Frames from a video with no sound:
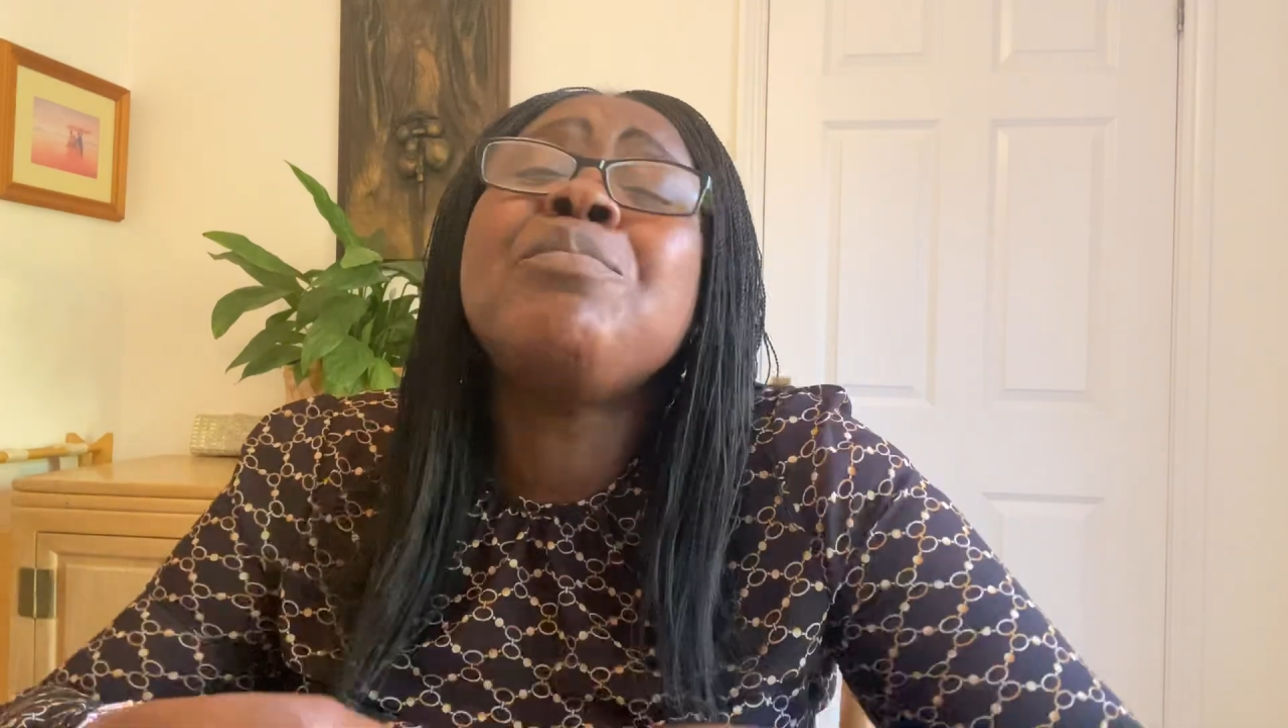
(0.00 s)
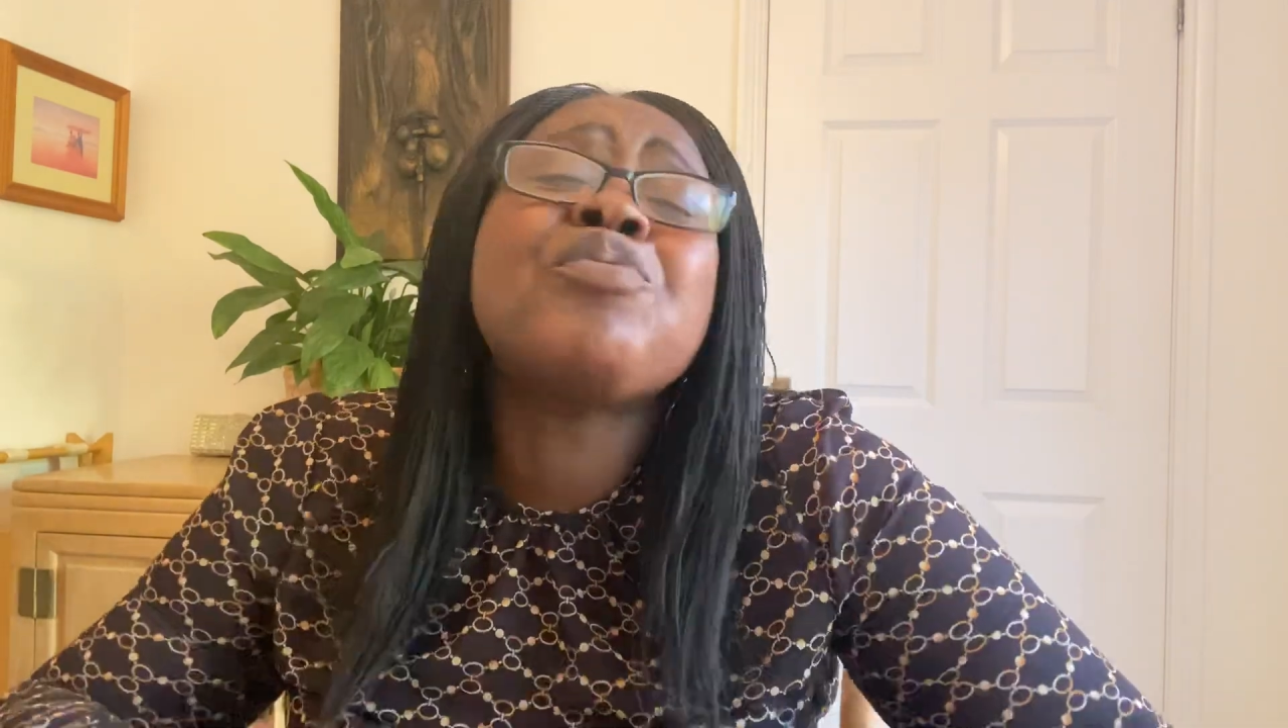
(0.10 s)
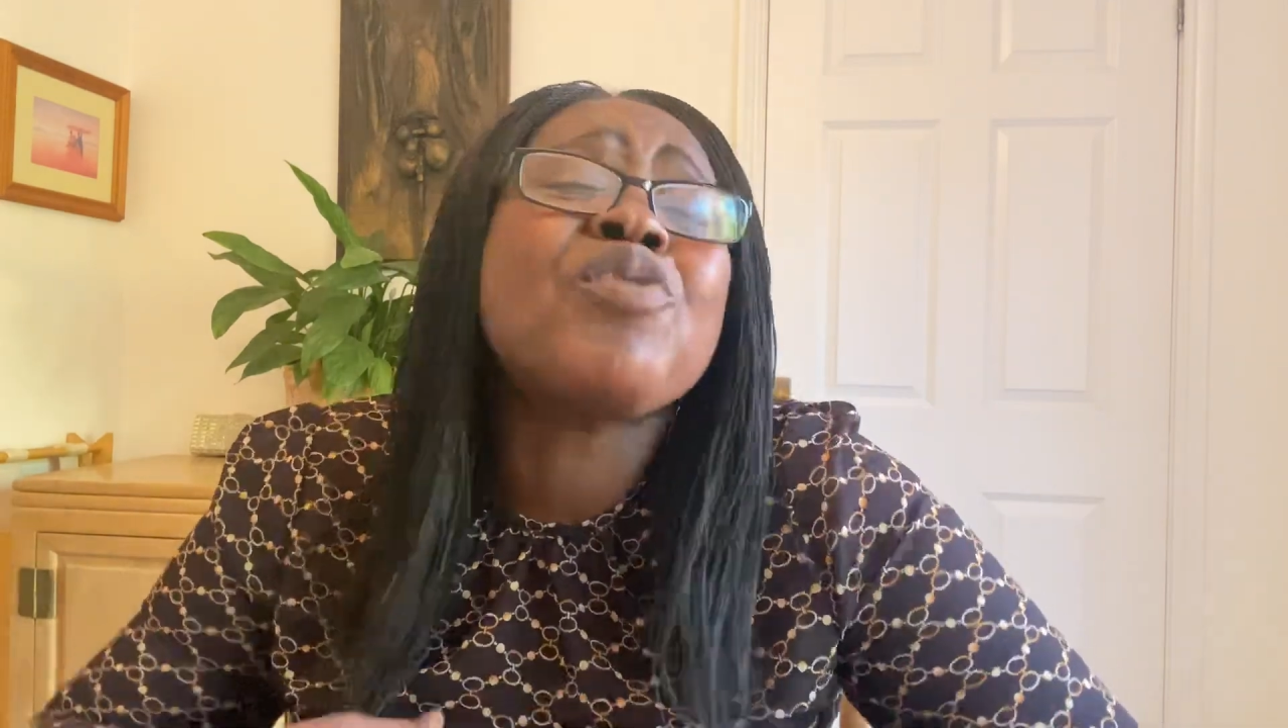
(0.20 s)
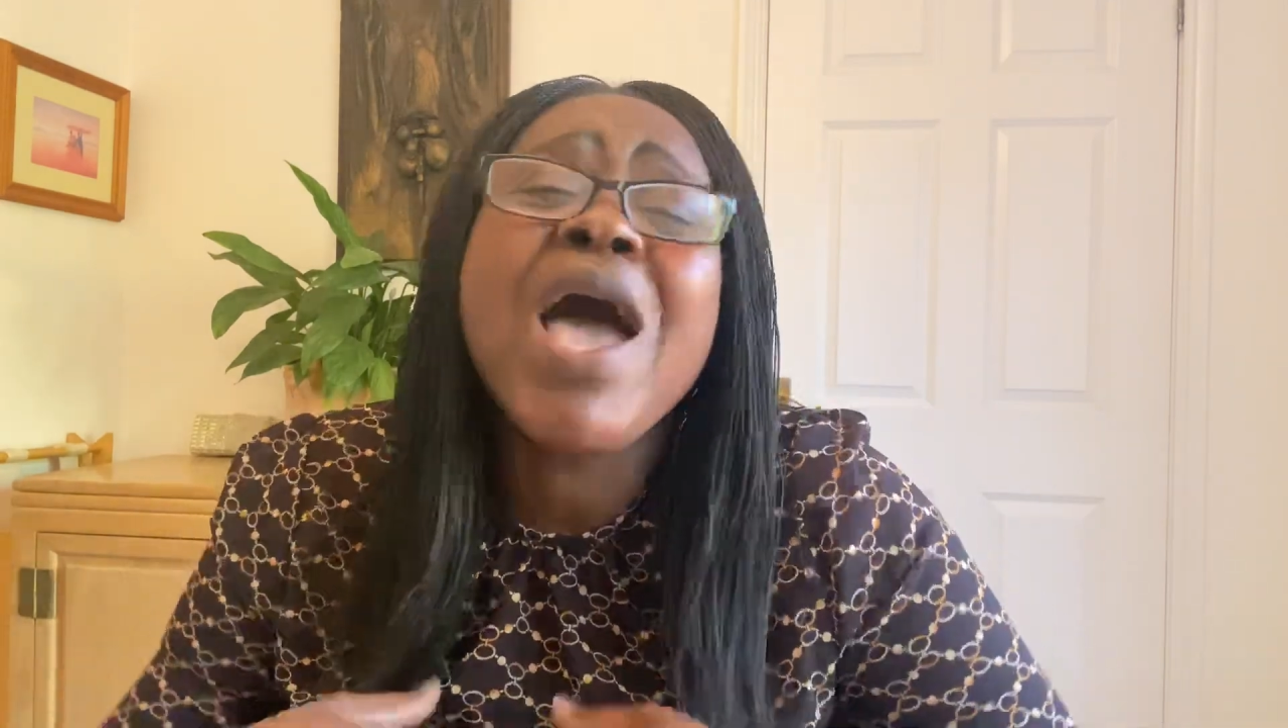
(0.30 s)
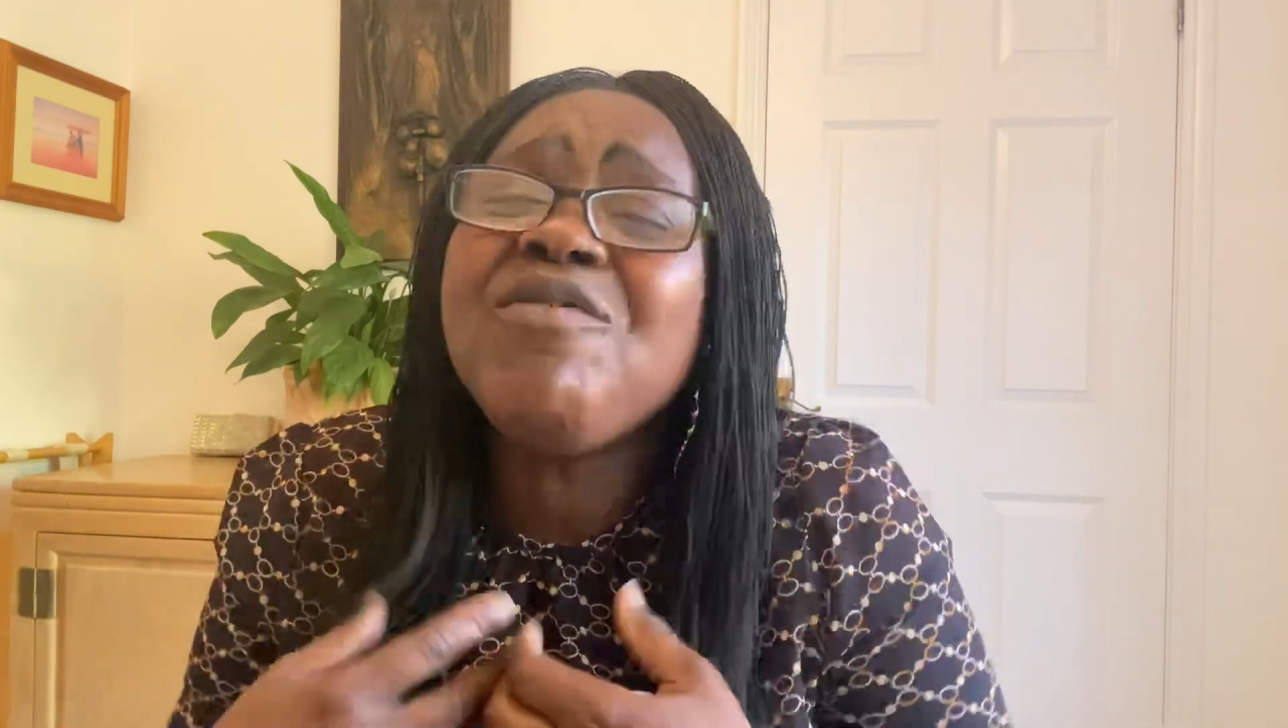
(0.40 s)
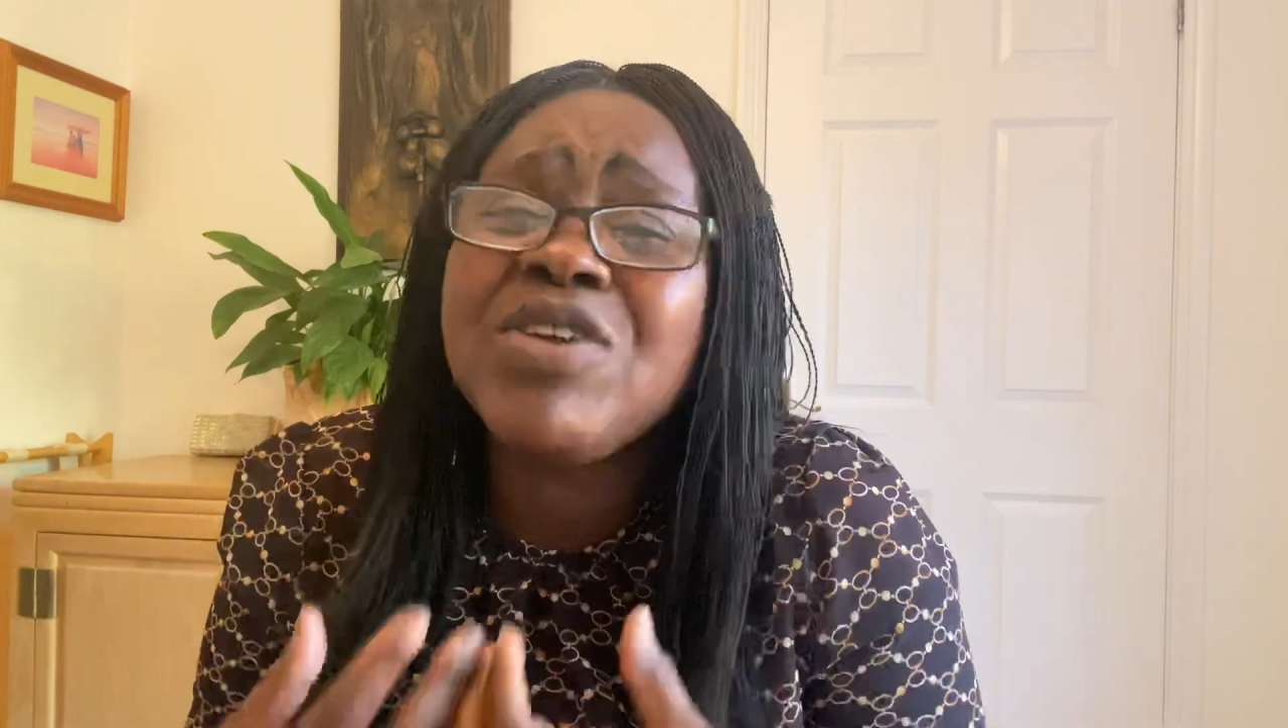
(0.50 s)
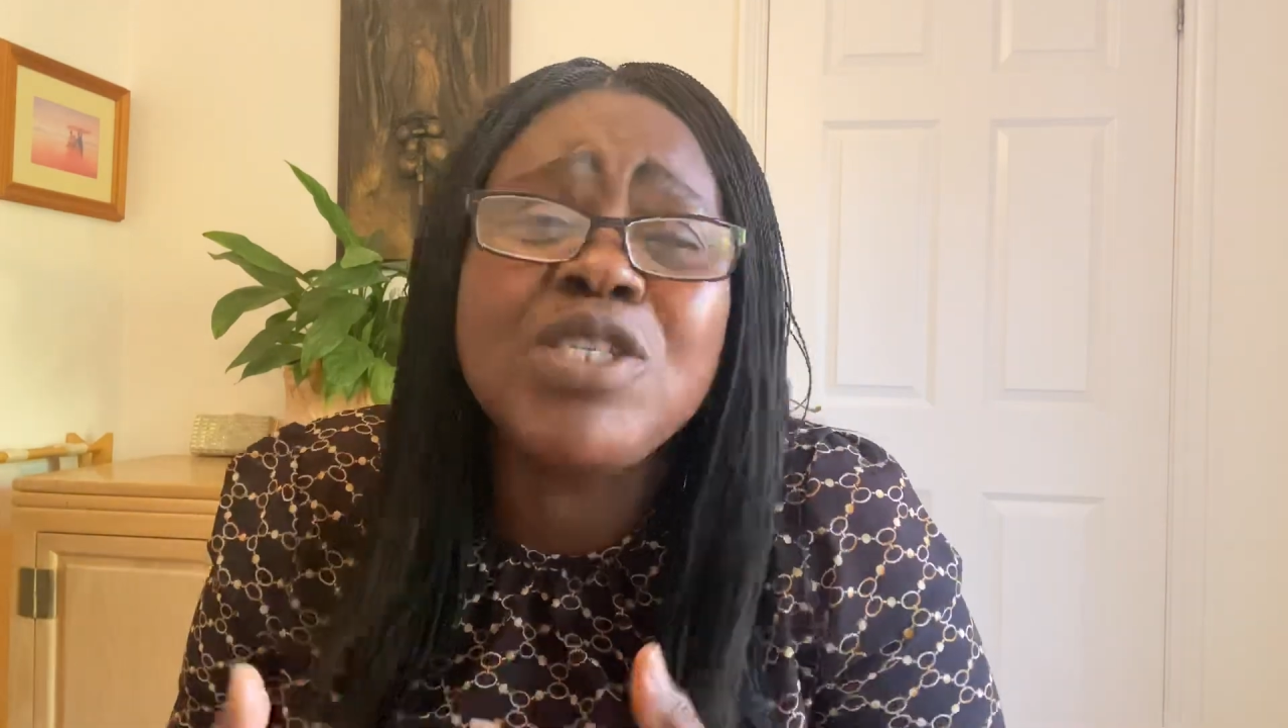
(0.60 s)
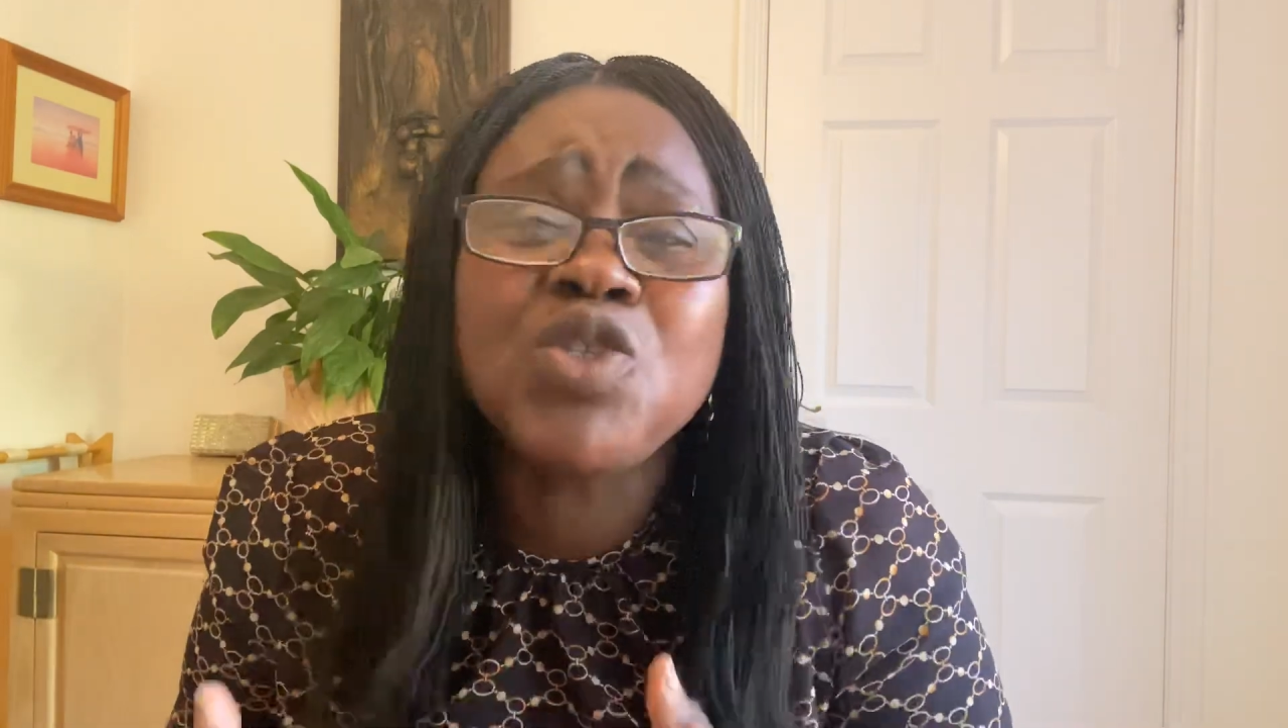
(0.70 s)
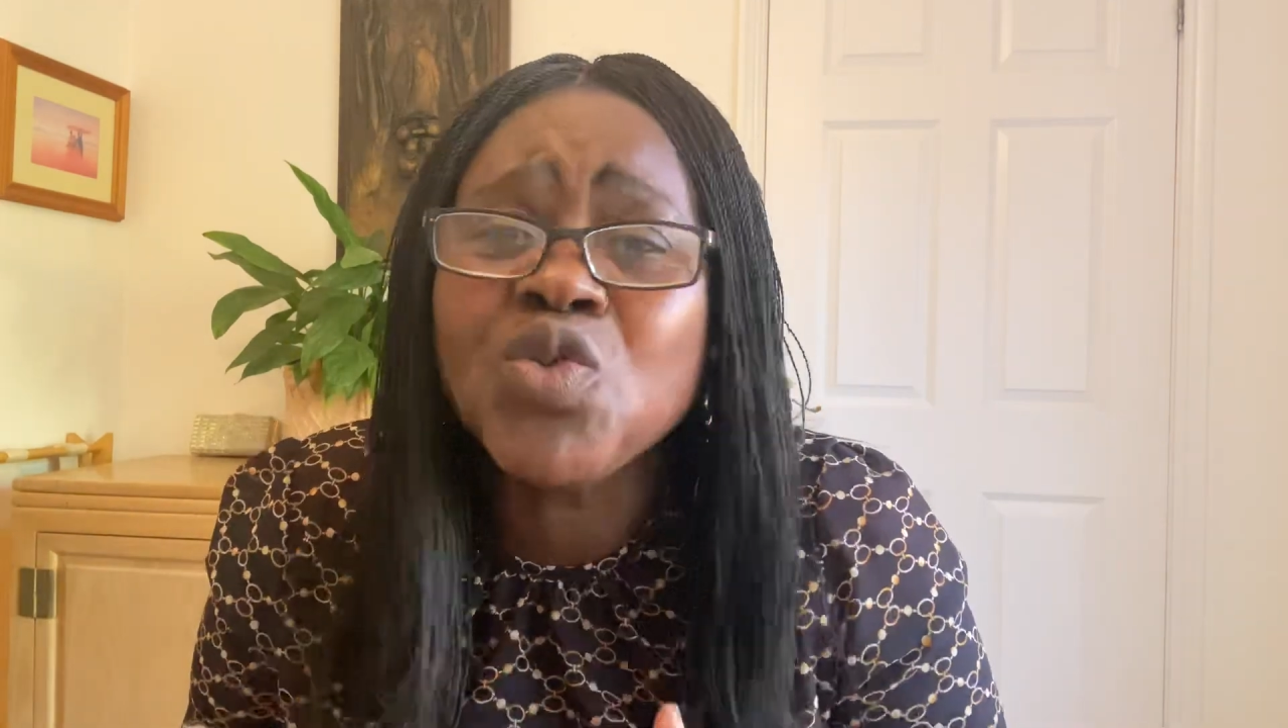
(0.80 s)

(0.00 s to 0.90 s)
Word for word: private